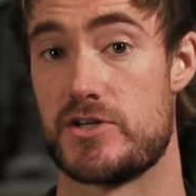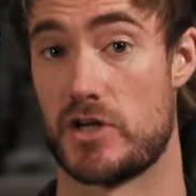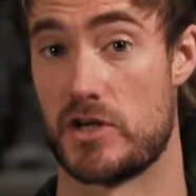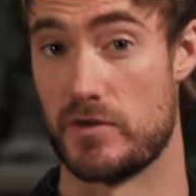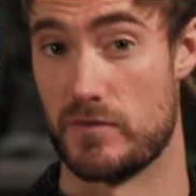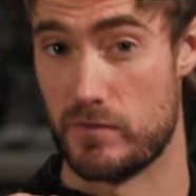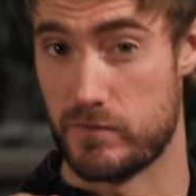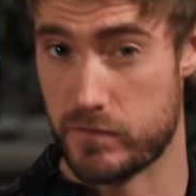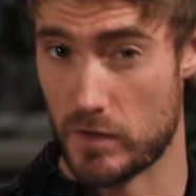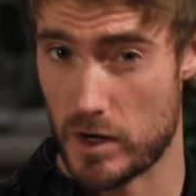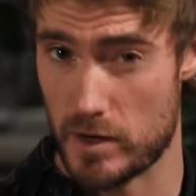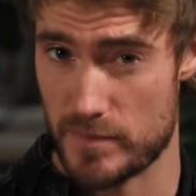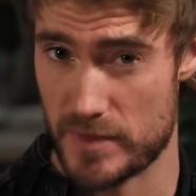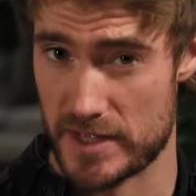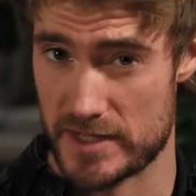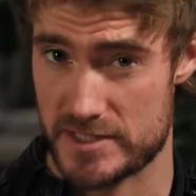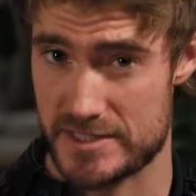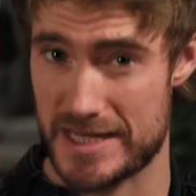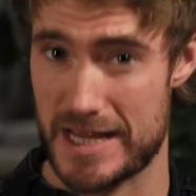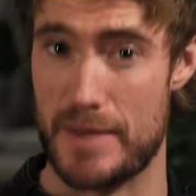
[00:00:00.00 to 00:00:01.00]
to confirm
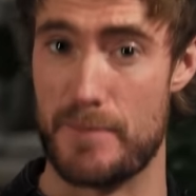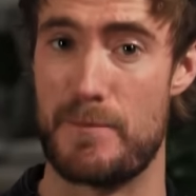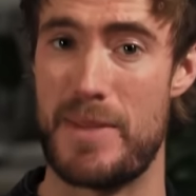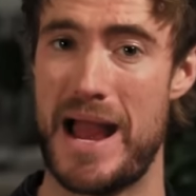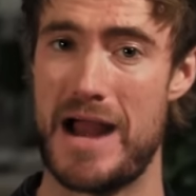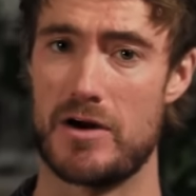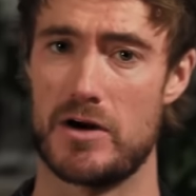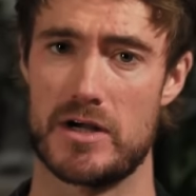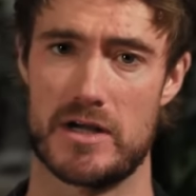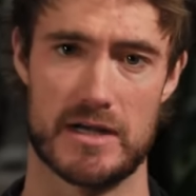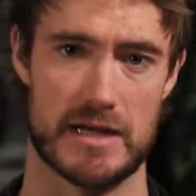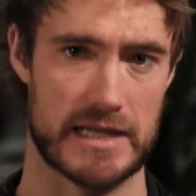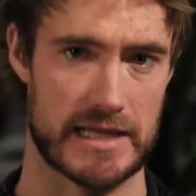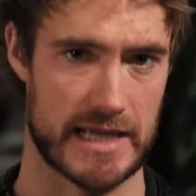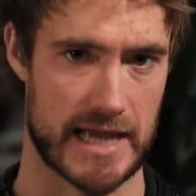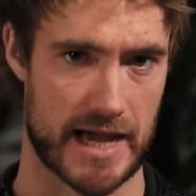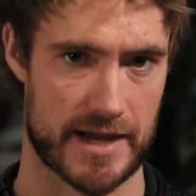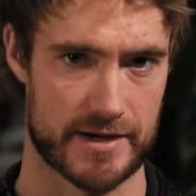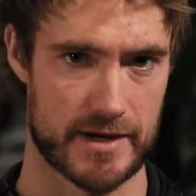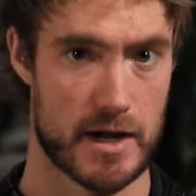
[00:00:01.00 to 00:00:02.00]
this empirically
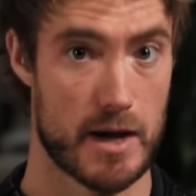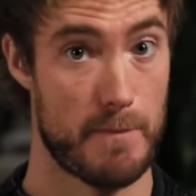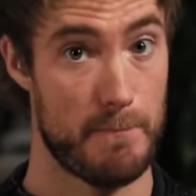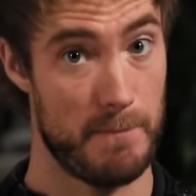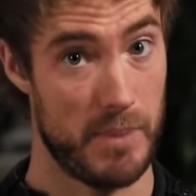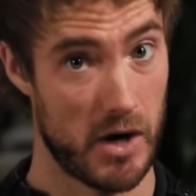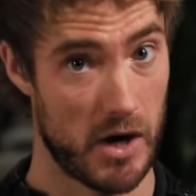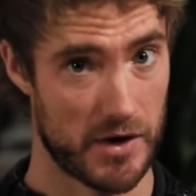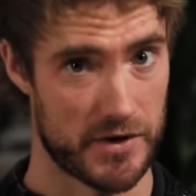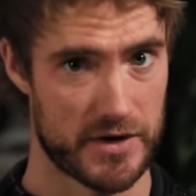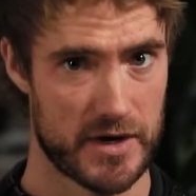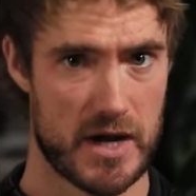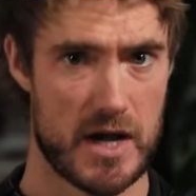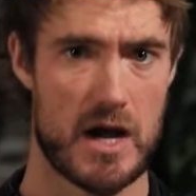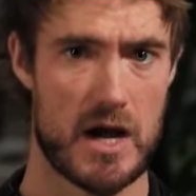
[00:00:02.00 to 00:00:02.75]
yet, but